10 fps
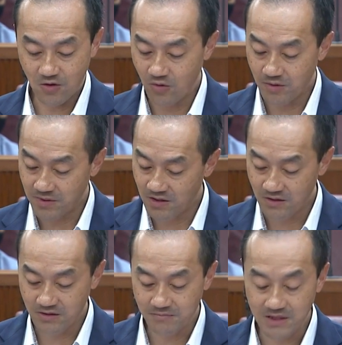going
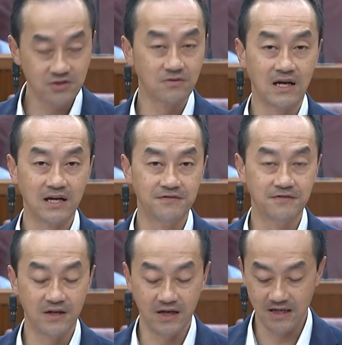beyond MediShield
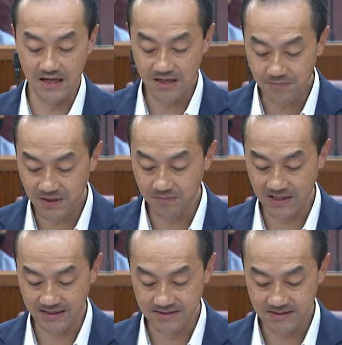Life and IP
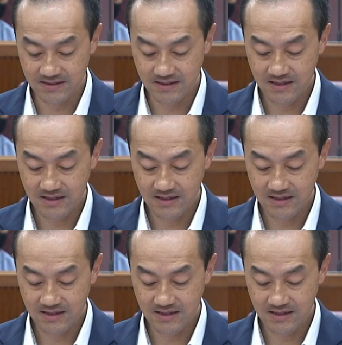plans,